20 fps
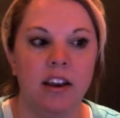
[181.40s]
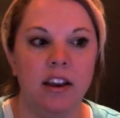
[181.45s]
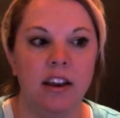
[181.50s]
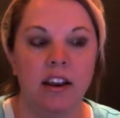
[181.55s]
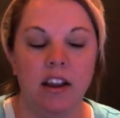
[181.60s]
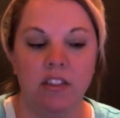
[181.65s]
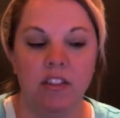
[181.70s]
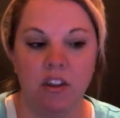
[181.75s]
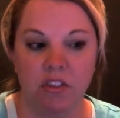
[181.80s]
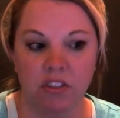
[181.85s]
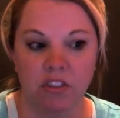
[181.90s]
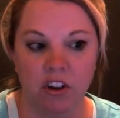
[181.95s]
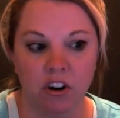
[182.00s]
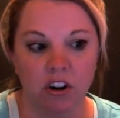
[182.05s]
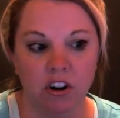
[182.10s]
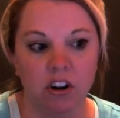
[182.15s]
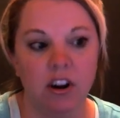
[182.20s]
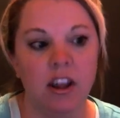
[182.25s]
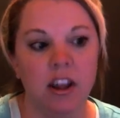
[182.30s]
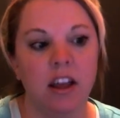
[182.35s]
the
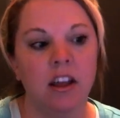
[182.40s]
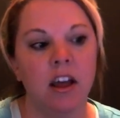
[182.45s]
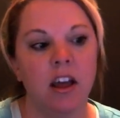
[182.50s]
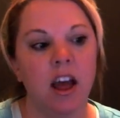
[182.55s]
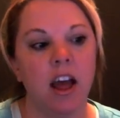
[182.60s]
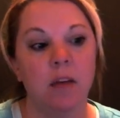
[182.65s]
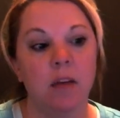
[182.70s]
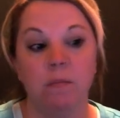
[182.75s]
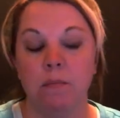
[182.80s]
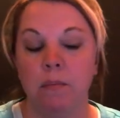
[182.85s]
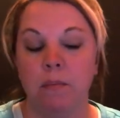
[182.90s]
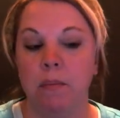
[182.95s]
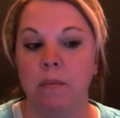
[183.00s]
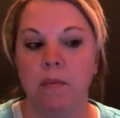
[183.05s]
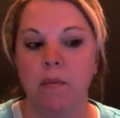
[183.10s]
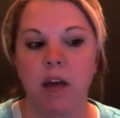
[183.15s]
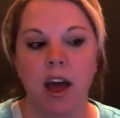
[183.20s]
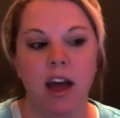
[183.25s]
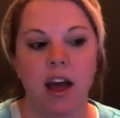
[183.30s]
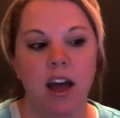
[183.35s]
third
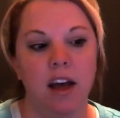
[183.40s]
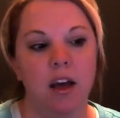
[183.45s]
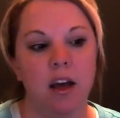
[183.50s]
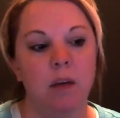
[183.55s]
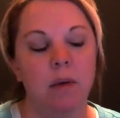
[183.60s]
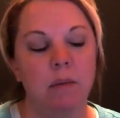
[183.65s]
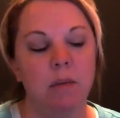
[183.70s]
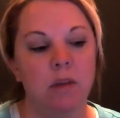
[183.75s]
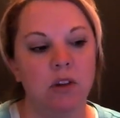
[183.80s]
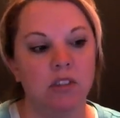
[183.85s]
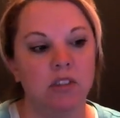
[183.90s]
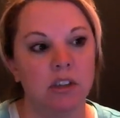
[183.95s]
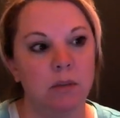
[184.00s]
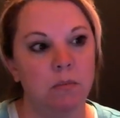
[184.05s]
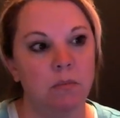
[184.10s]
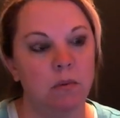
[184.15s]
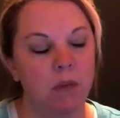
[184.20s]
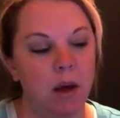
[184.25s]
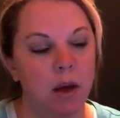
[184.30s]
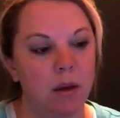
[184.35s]
most
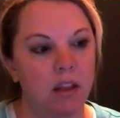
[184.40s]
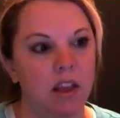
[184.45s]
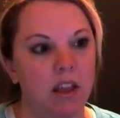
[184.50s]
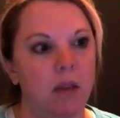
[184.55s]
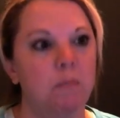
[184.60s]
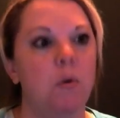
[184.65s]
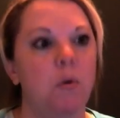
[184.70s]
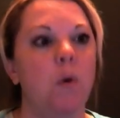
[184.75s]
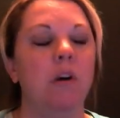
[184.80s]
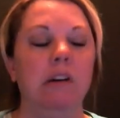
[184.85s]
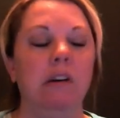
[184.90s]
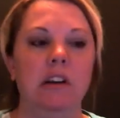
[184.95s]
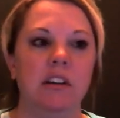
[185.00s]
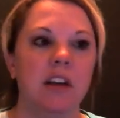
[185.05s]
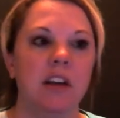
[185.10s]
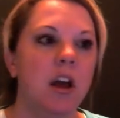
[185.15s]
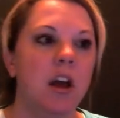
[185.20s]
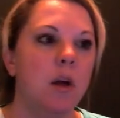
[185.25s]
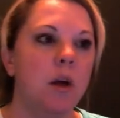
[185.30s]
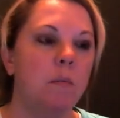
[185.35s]
important
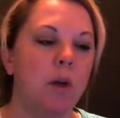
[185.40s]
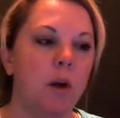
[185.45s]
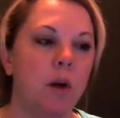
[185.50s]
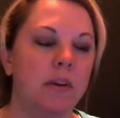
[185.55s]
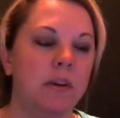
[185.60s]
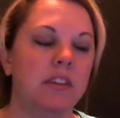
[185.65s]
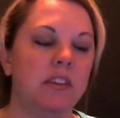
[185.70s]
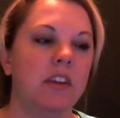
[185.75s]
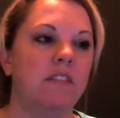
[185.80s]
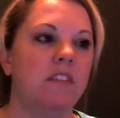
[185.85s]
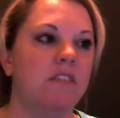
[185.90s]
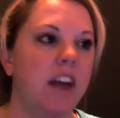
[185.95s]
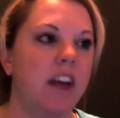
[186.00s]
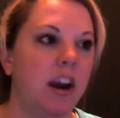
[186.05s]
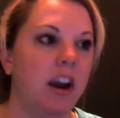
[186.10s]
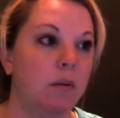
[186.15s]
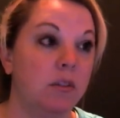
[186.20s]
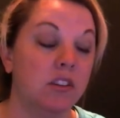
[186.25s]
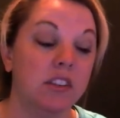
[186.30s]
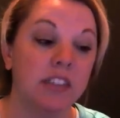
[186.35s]
purpose of
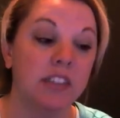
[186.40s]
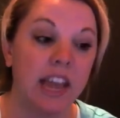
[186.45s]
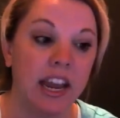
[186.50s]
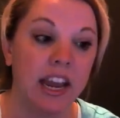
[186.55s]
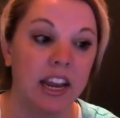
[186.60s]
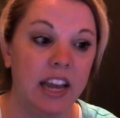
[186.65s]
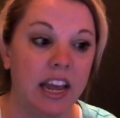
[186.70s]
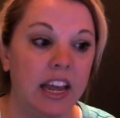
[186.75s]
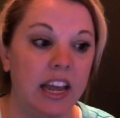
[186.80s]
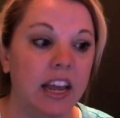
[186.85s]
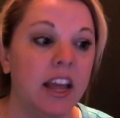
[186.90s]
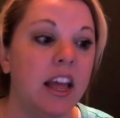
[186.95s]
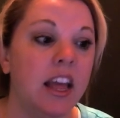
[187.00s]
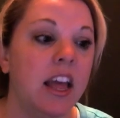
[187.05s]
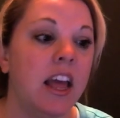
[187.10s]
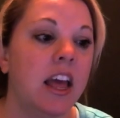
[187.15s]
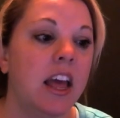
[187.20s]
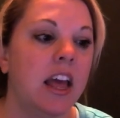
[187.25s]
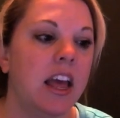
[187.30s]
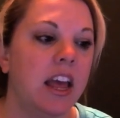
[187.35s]
environmental scanning
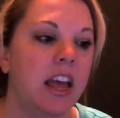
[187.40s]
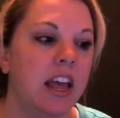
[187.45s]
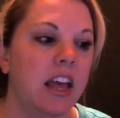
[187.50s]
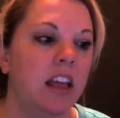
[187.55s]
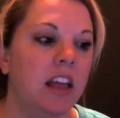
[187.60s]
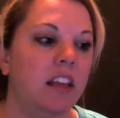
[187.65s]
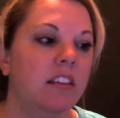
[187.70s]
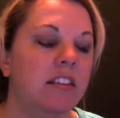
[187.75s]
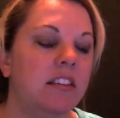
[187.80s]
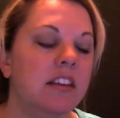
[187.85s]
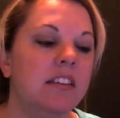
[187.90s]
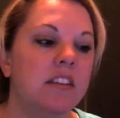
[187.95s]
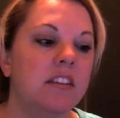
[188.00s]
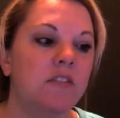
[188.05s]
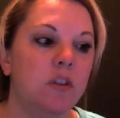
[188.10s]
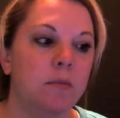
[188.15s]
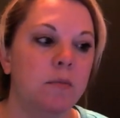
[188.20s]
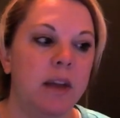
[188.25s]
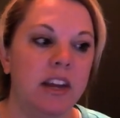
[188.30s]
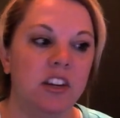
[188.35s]
is this
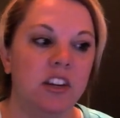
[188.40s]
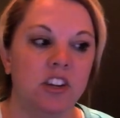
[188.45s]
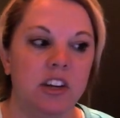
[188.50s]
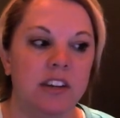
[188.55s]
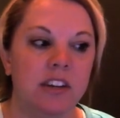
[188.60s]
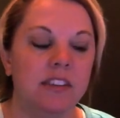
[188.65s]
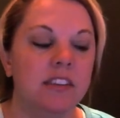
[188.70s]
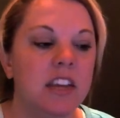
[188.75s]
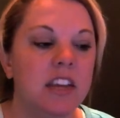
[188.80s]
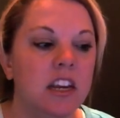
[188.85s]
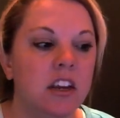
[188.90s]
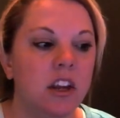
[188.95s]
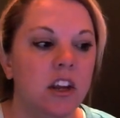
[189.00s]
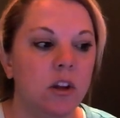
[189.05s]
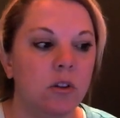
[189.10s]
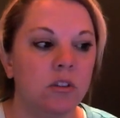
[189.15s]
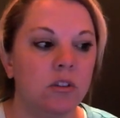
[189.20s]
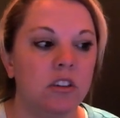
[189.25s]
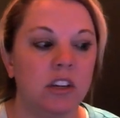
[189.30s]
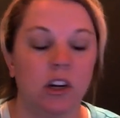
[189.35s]
information is then
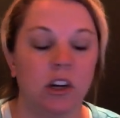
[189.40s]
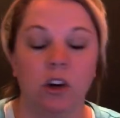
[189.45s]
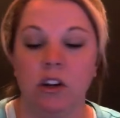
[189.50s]
used